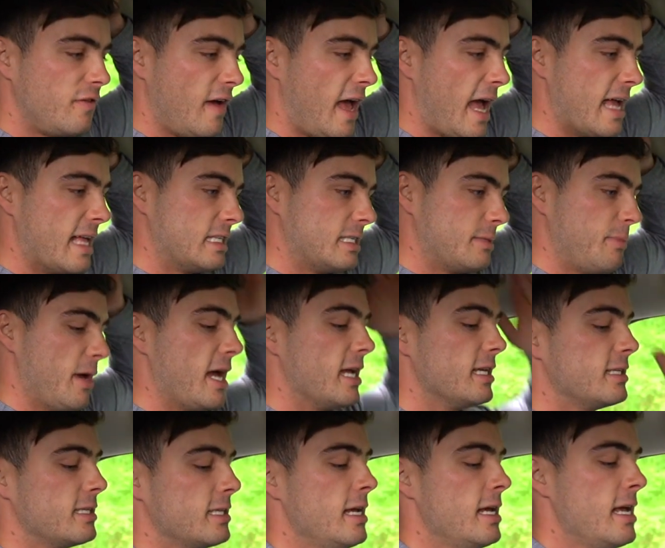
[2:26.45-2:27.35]
of head
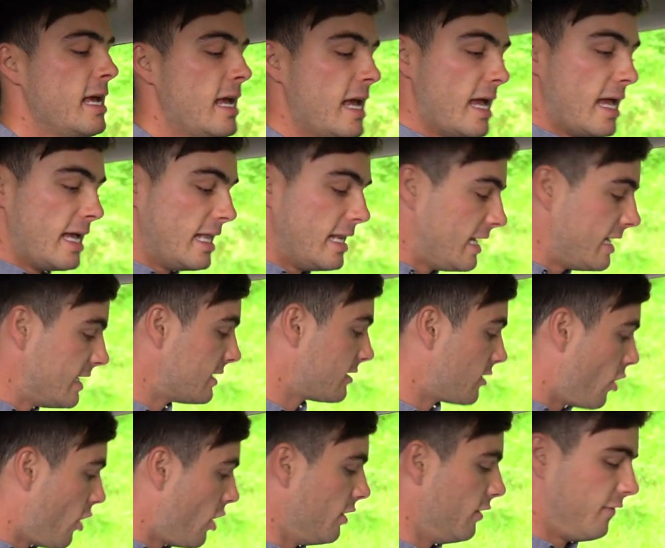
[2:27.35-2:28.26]
space. It is
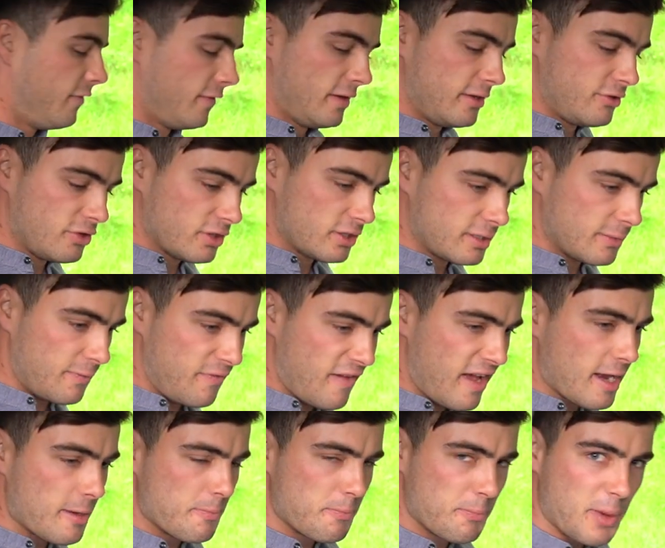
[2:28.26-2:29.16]
kind of just
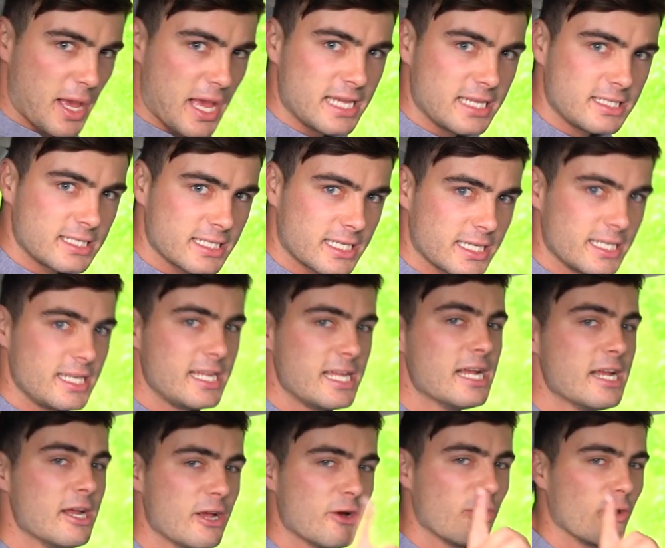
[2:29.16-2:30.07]
very basic in
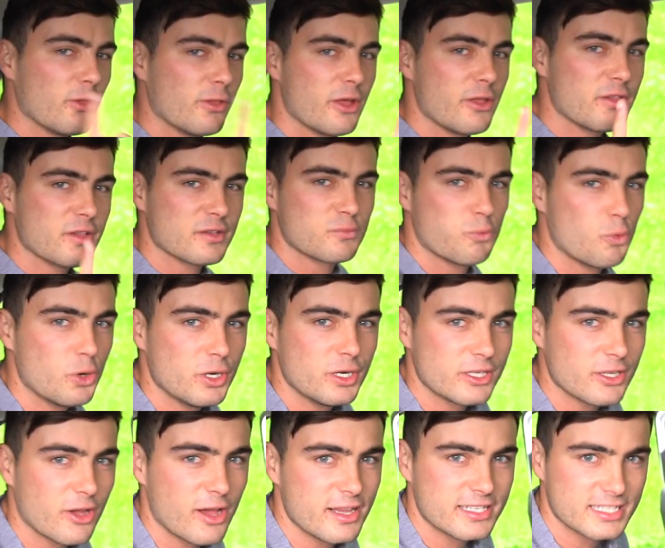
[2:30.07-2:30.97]
here, although there's
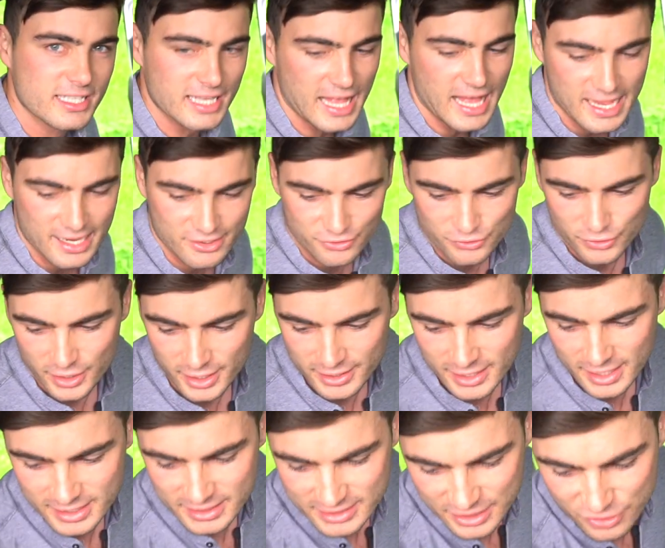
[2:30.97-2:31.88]
one nice little extra, and that